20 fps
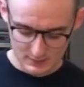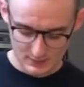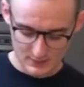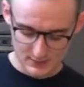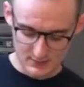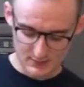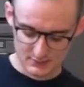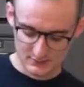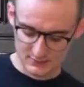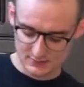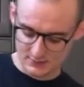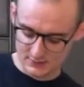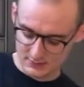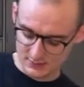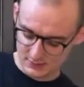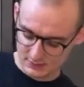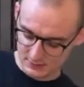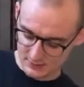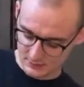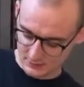And
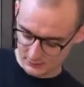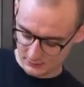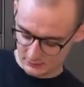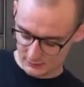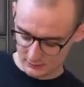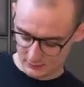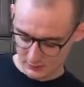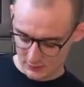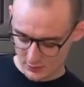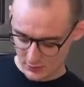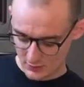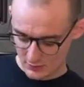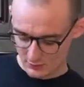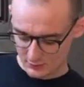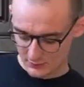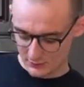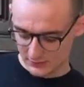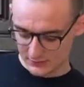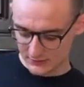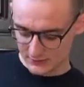
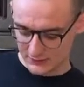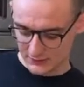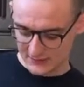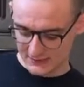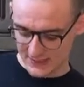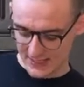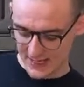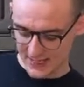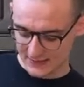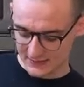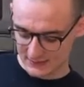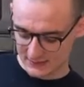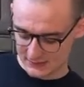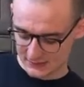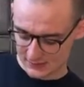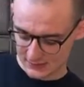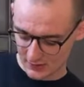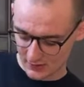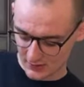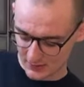really just add the
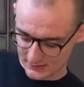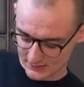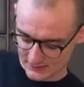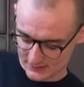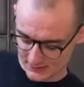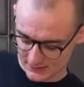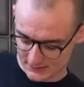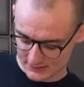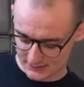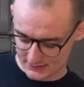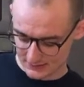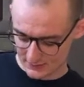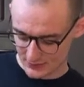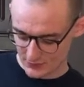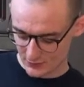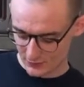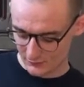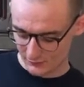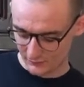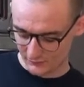sauce until
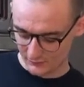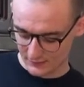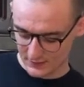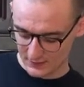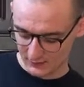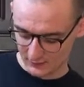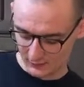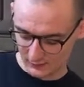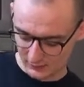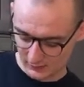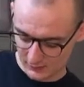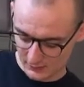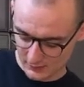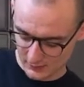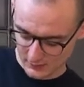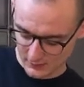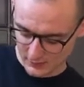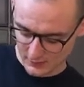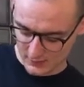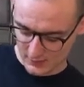you feel
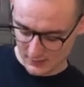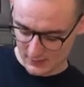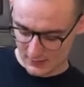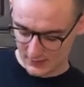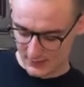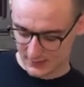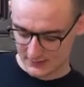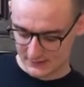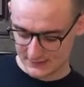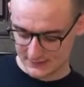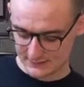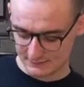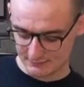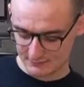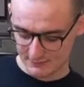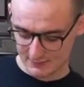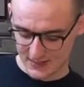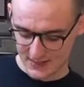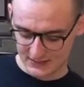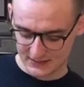it is
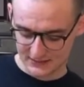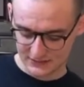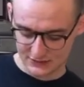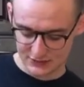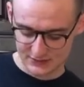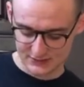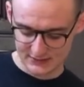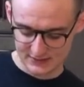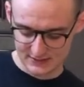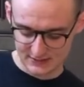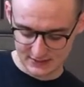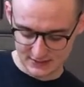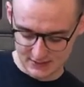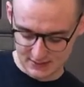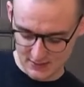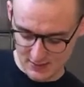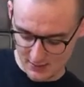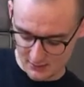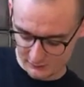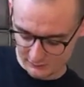mac and cheesy
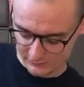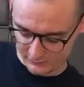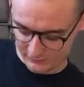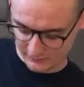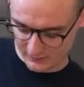enough.